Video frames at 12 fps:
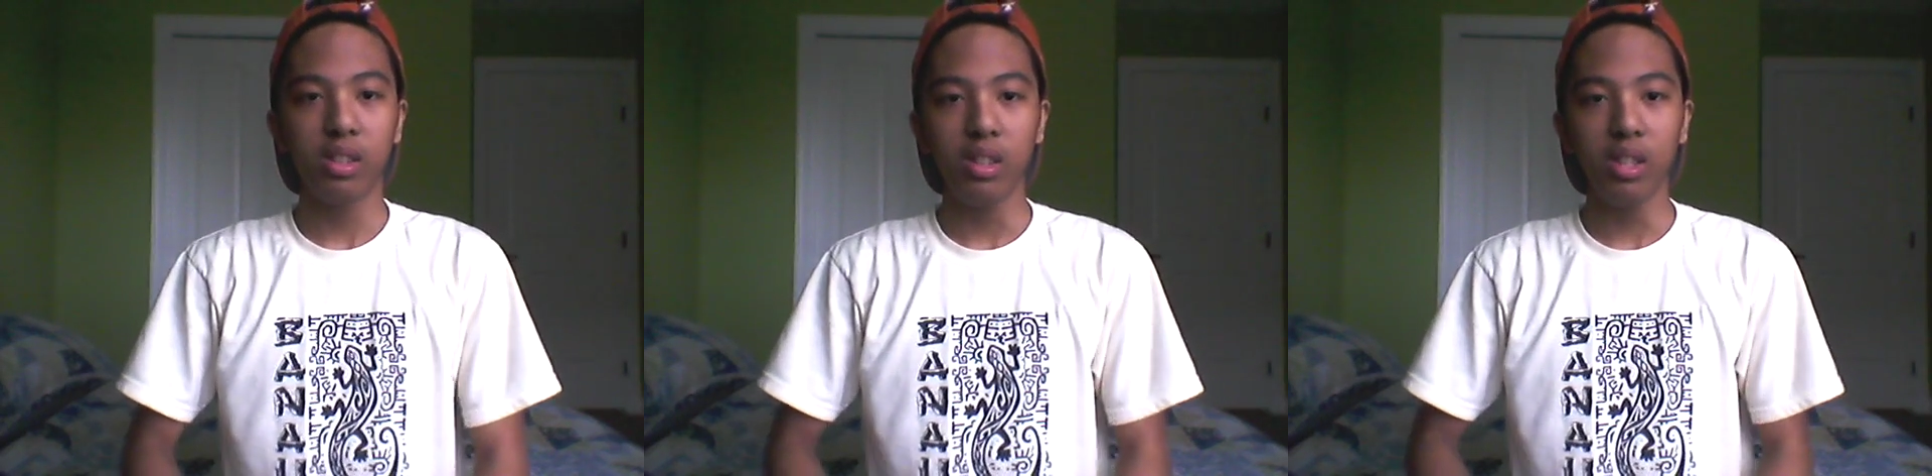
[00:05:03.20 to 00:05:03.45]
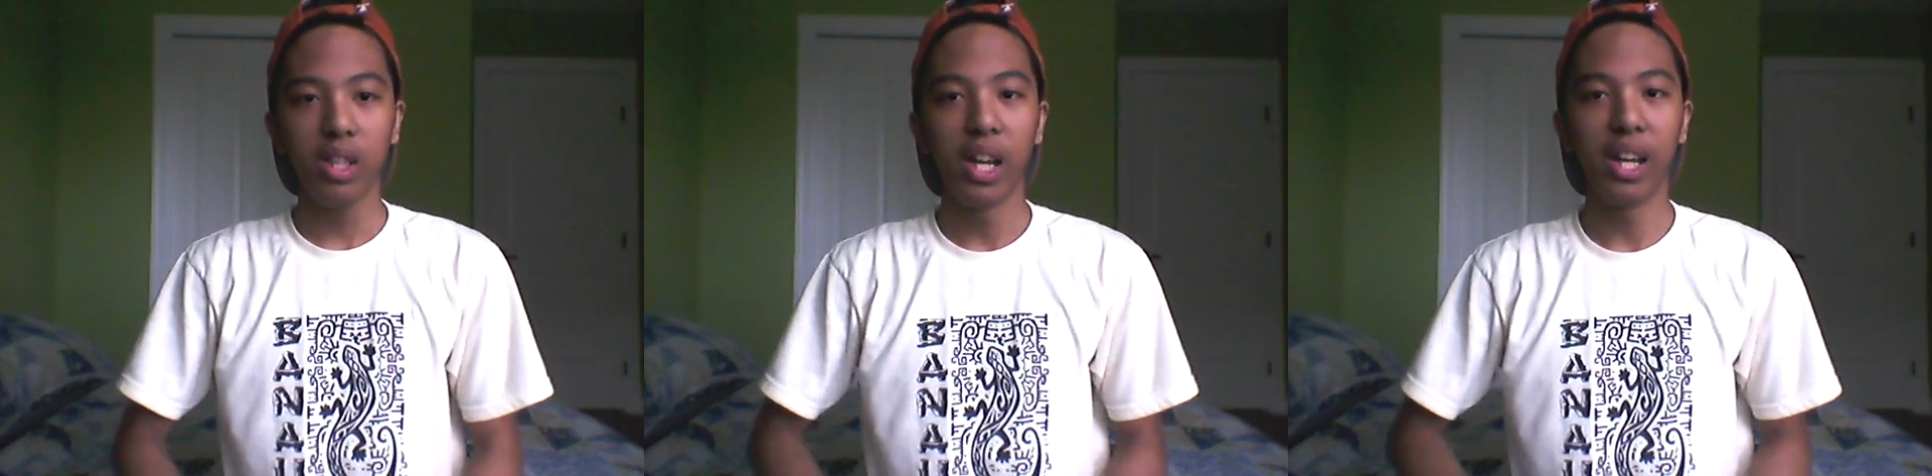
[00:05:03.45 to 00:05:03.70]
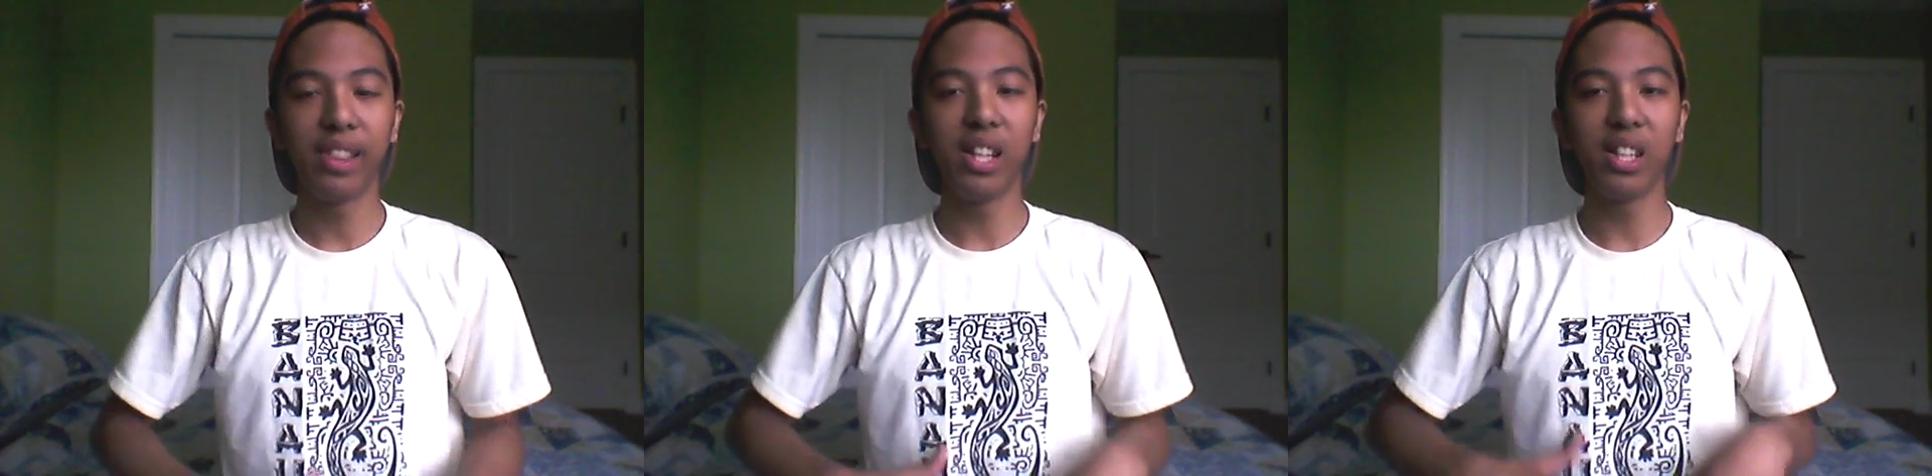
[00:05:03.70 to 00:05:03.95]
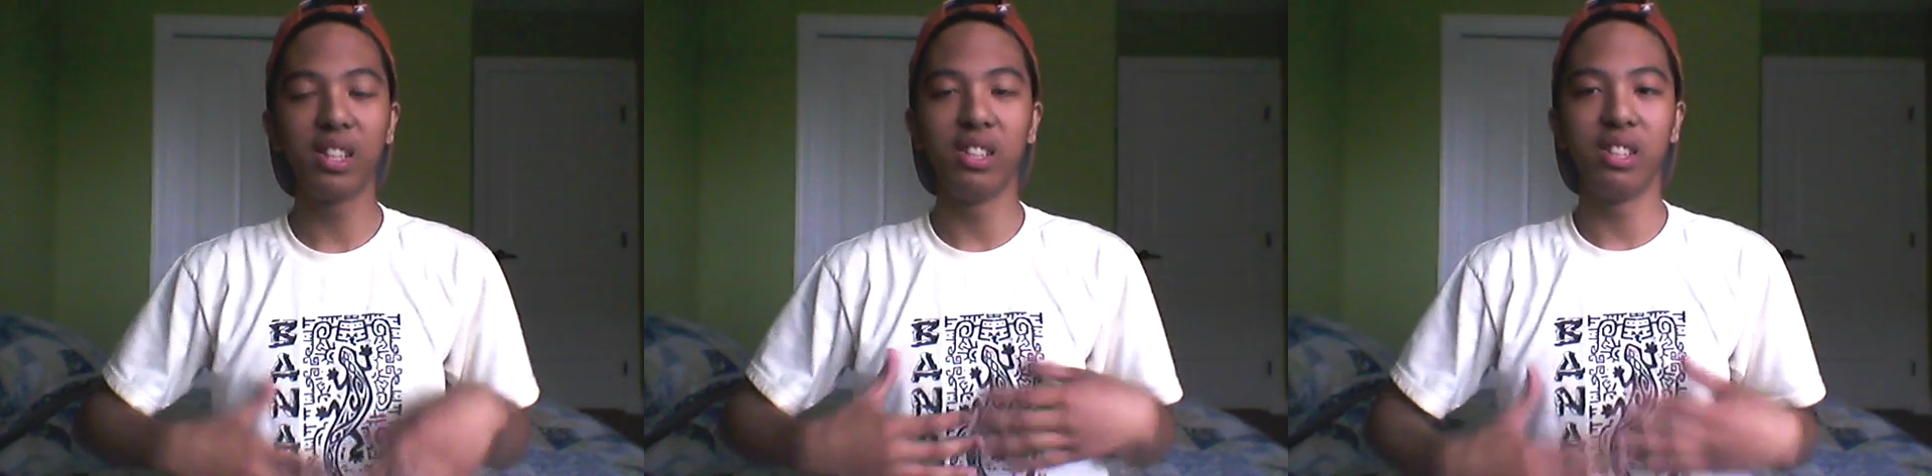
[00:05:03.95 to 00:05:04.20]
I think
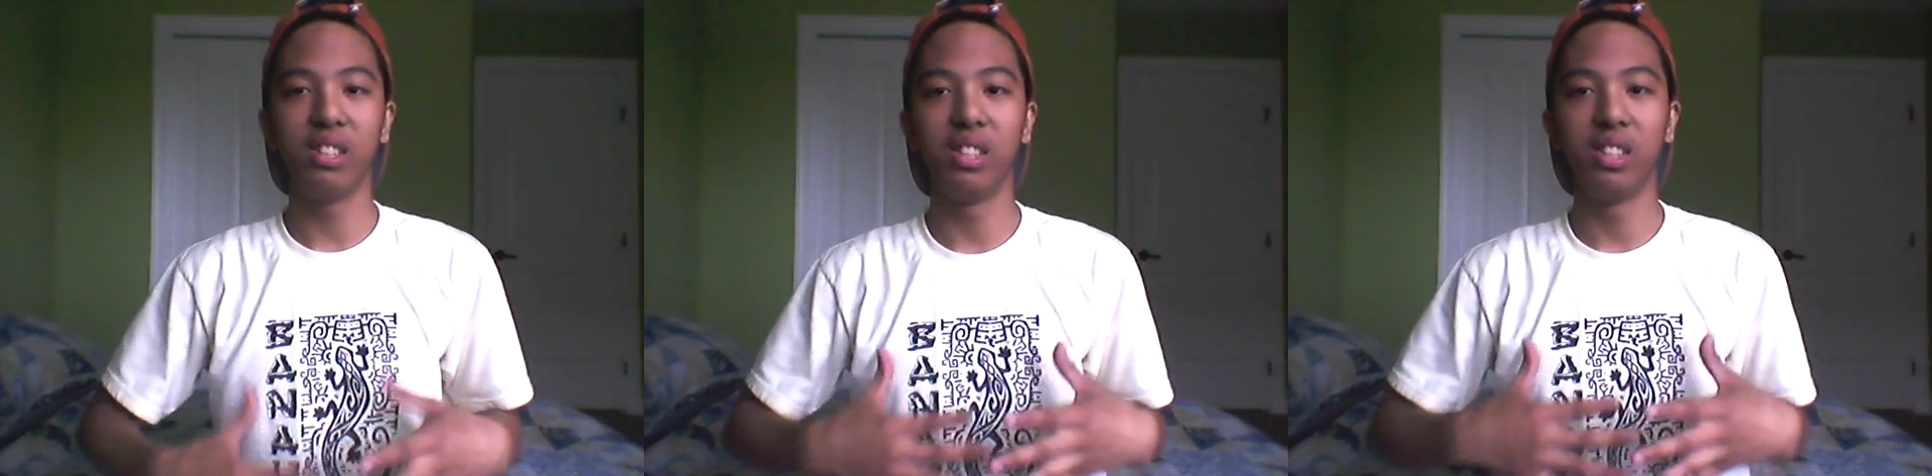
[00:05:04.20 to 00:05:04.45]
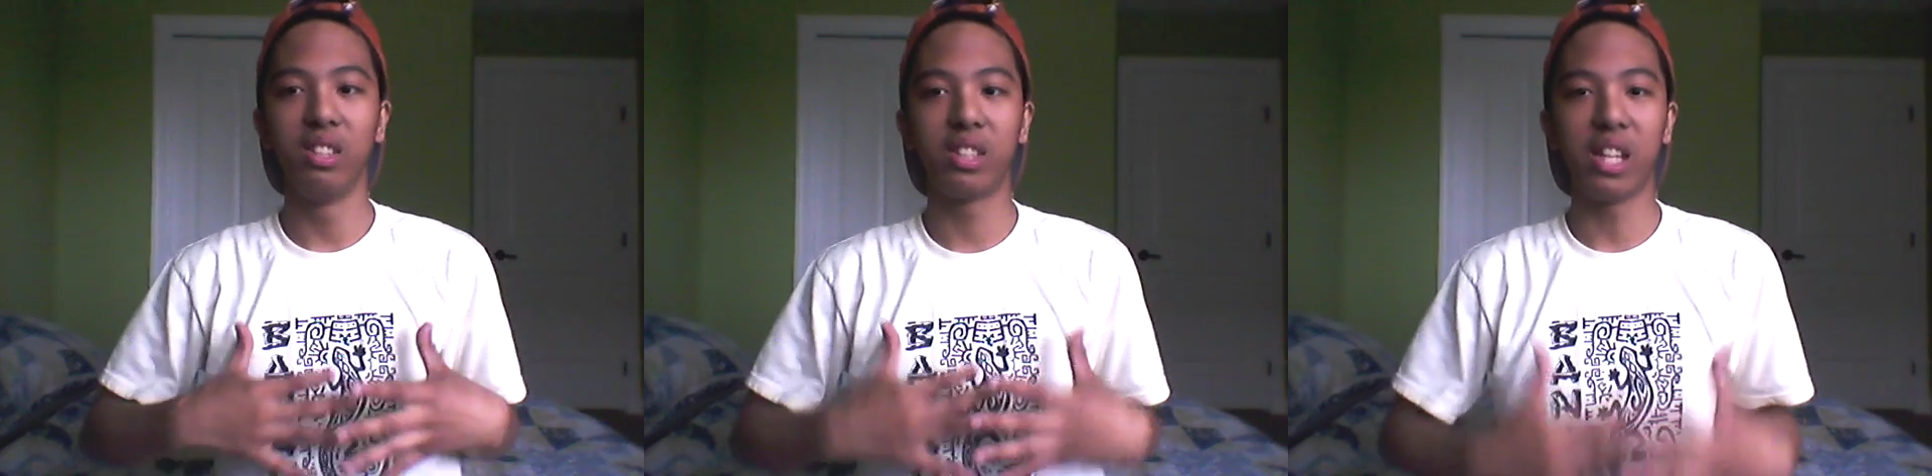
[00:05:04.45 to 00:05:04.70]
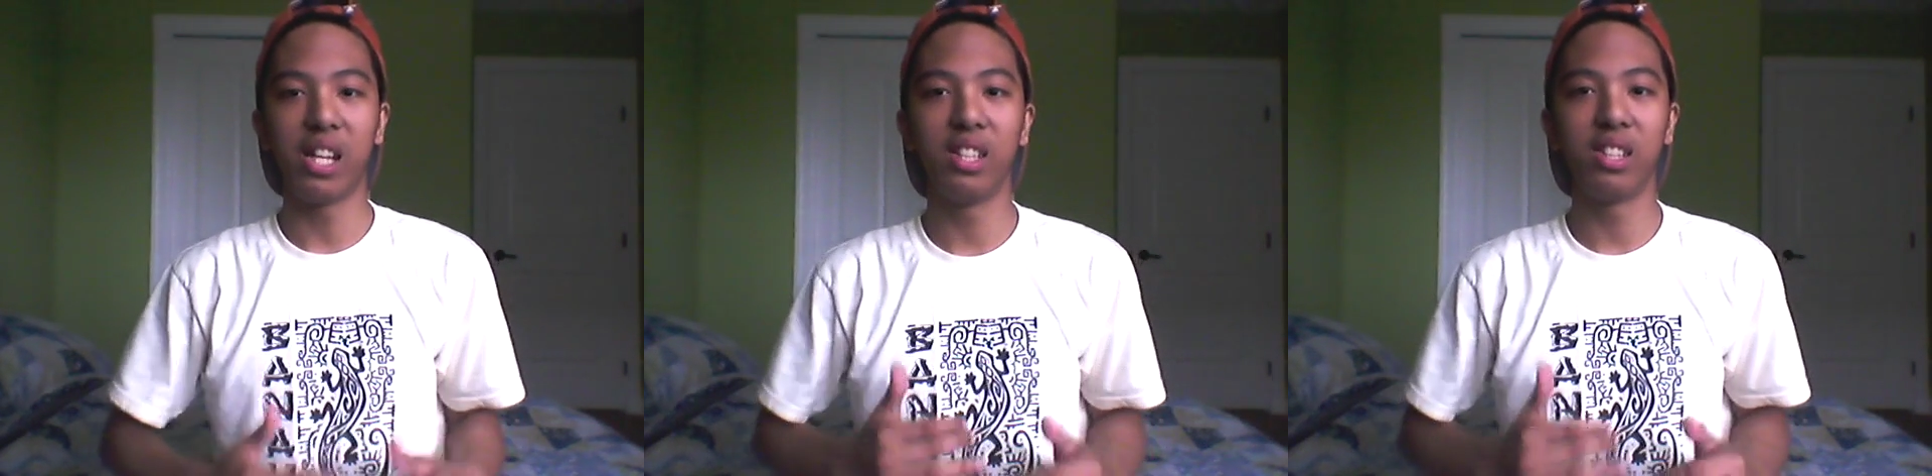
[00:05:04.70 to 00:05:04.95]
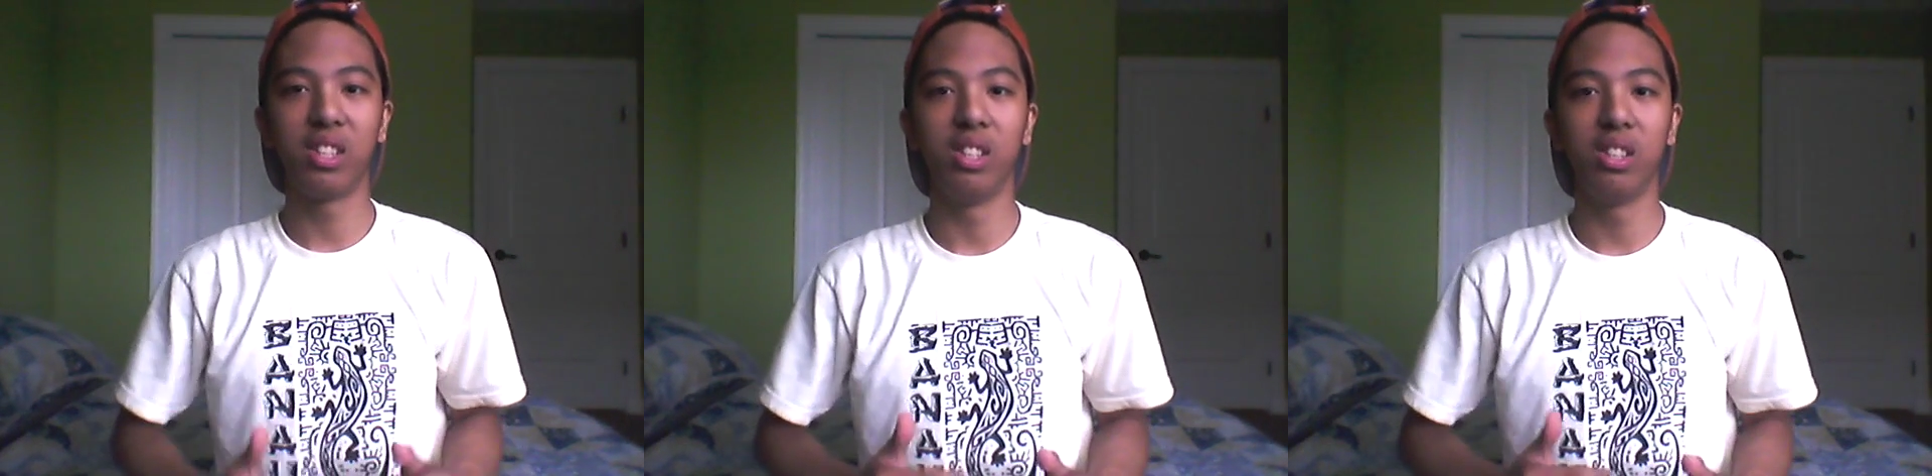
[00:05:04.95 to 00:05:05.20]
you kind of
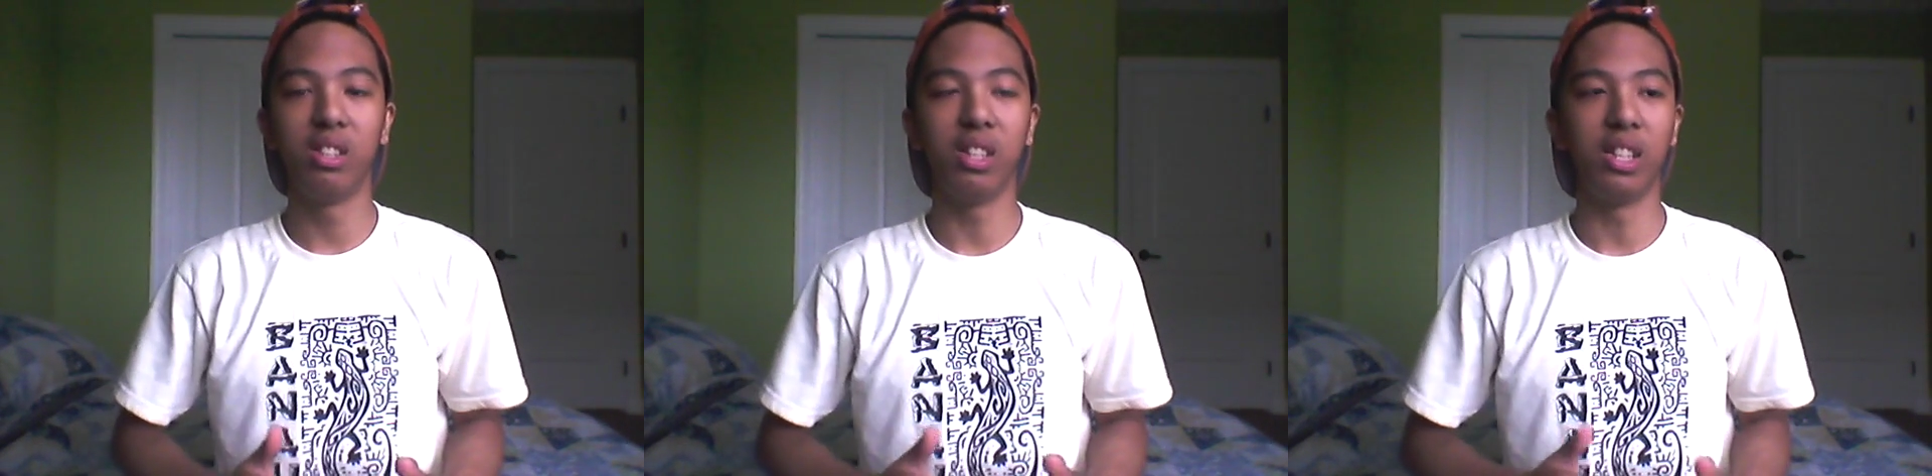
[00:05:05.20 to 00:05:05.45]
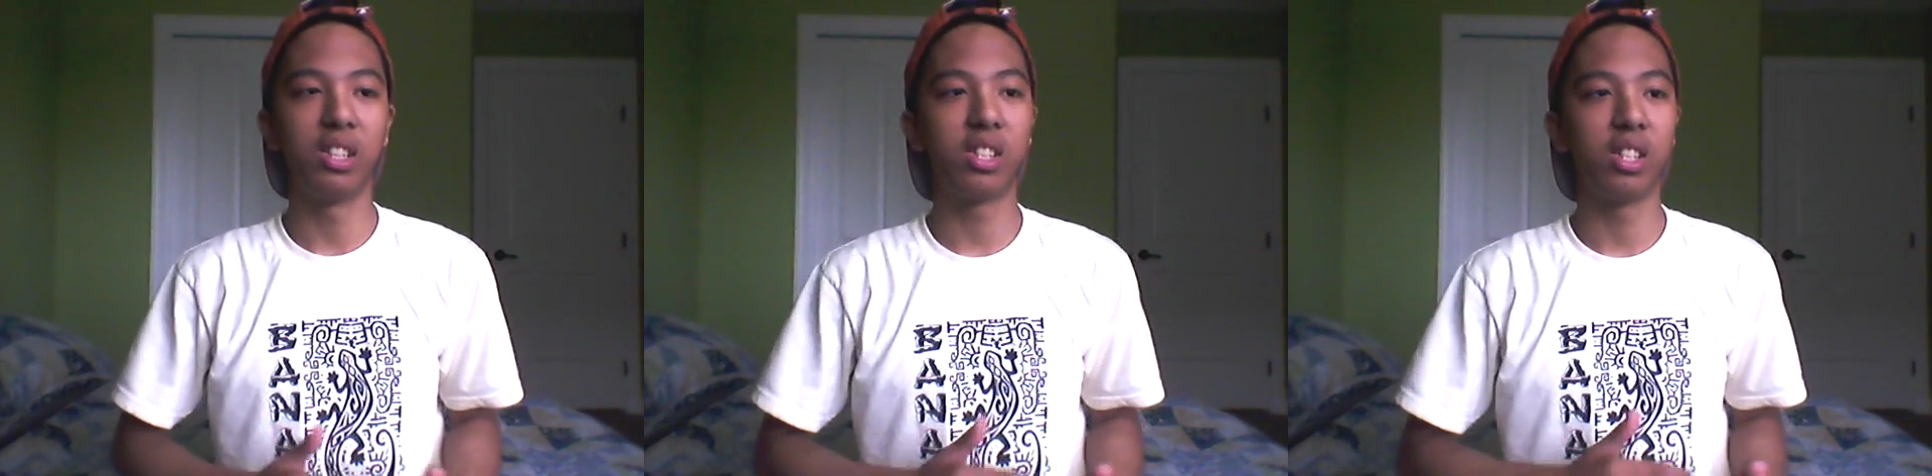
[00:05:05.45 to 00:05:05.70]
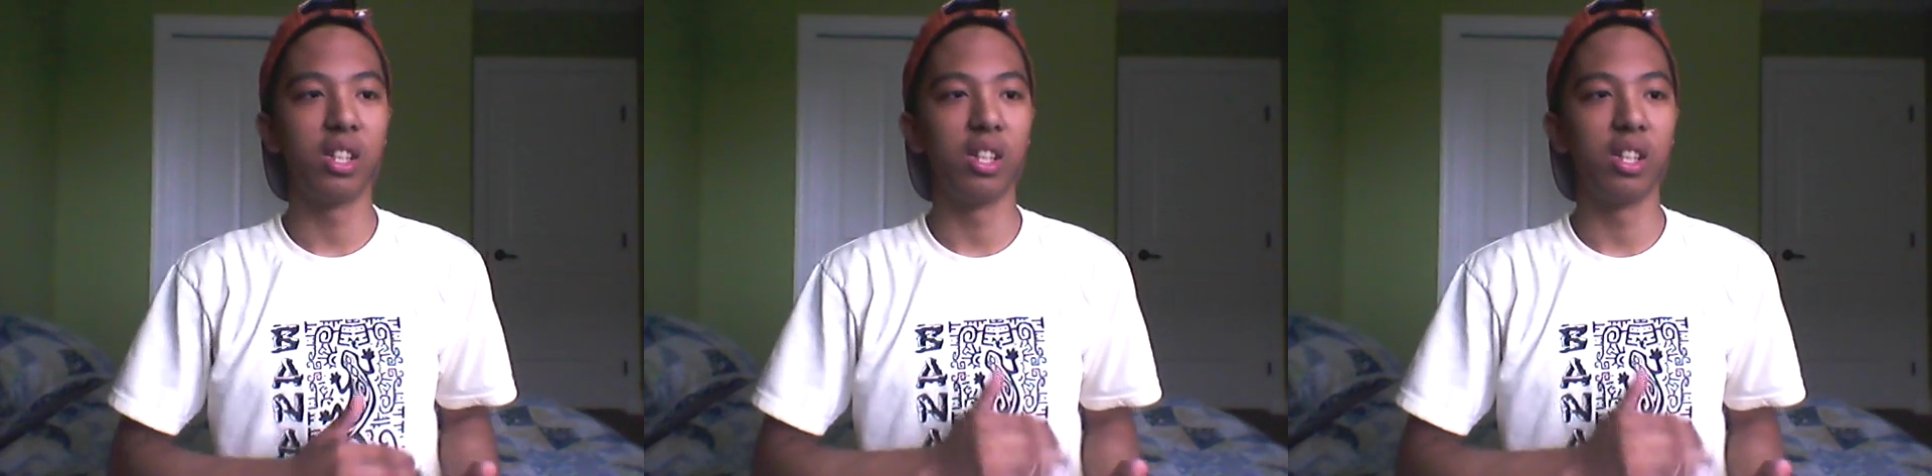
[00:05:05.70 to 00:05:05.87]
do is to